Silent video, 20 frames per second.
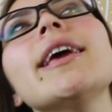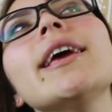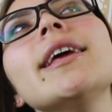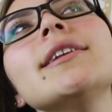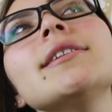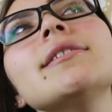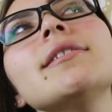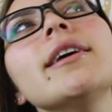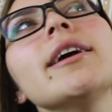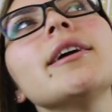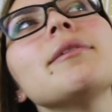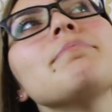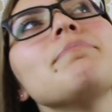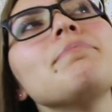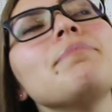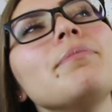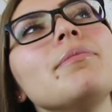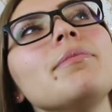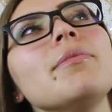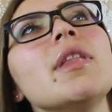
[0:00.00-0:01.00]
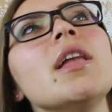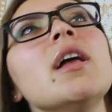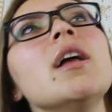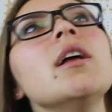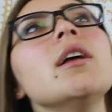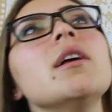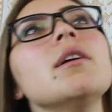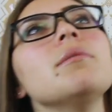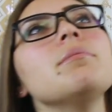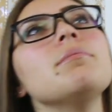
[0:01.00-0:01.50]
get into, like,
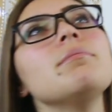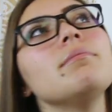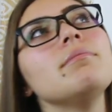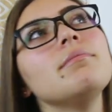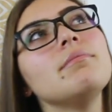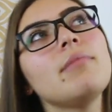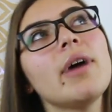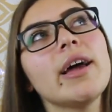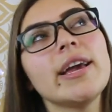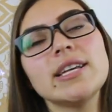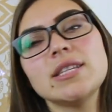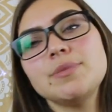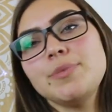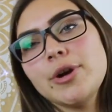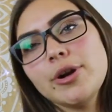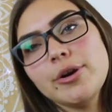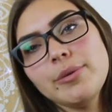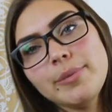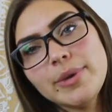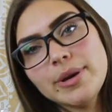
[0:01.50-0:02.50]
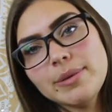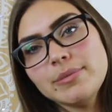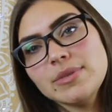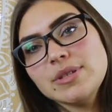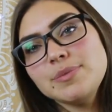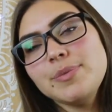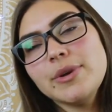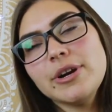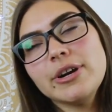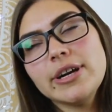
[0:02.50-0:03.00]
my experience
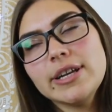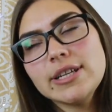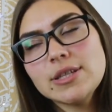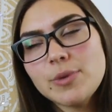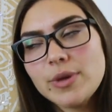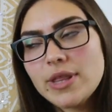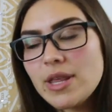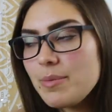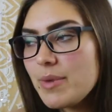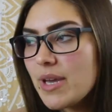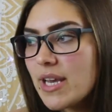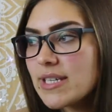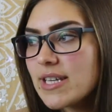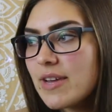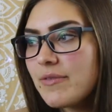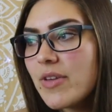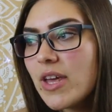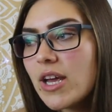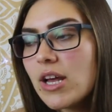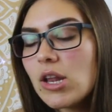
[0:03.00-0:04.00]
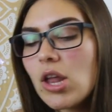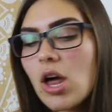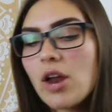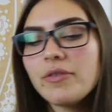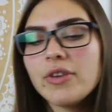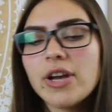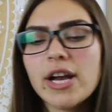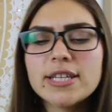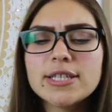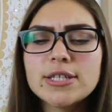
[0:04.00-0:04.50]
experience with it because I feel like a lot
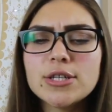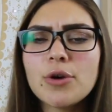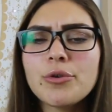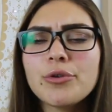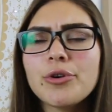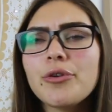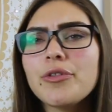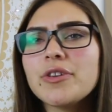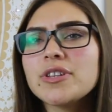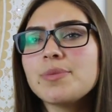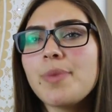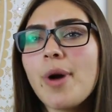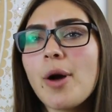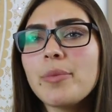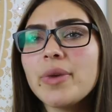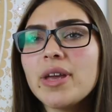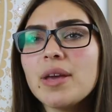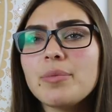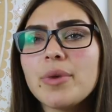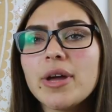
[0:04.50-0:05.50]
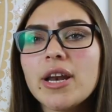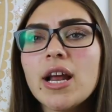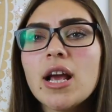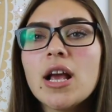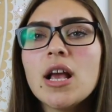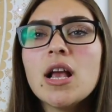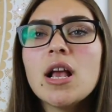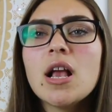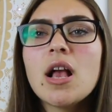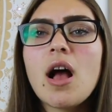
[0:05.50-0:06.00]
of you guys don't know this about me but
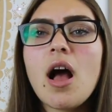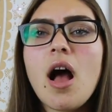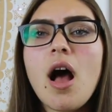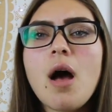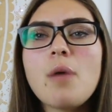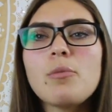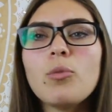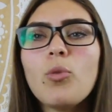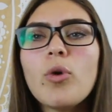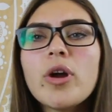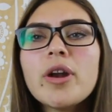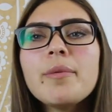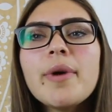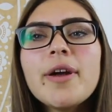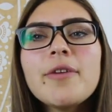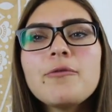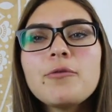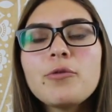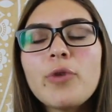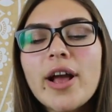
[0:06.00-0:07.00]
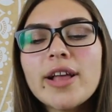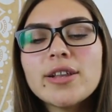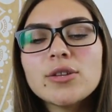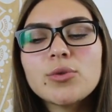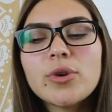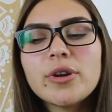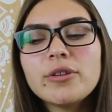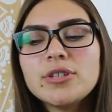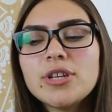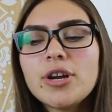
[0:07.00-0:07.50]
um, one of my friends
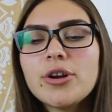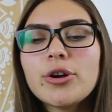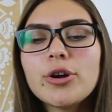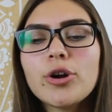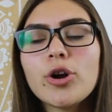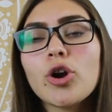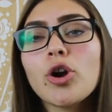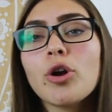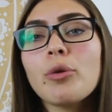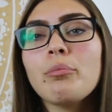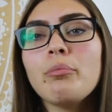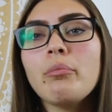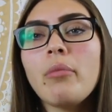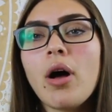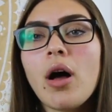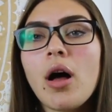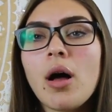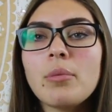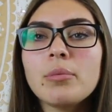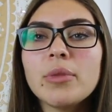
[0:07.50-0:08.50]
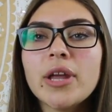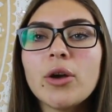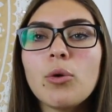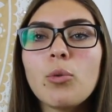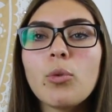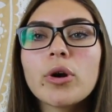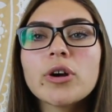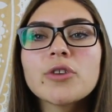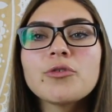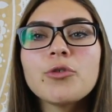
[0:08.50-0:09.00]
when I was younger, her mom like
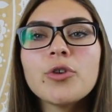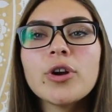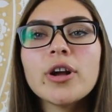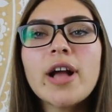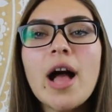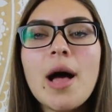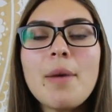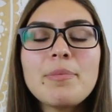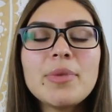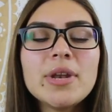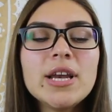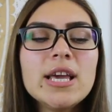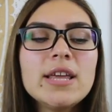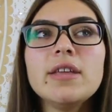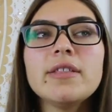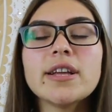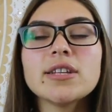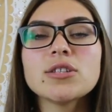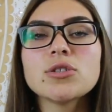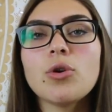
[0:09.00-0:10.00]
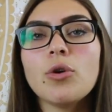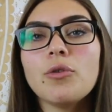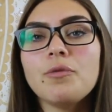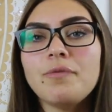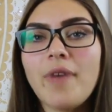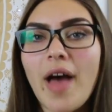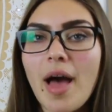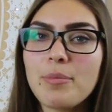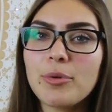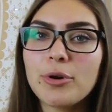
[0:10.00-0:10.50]
worked for a company that sold
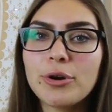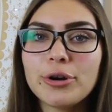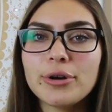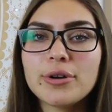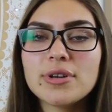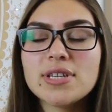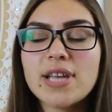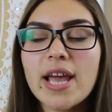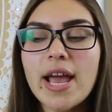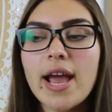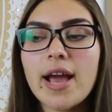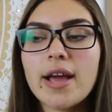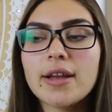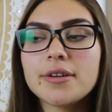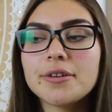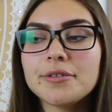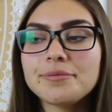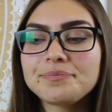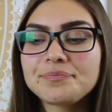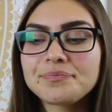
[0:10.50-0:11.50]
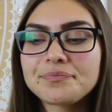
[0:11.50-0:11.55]
fat burners and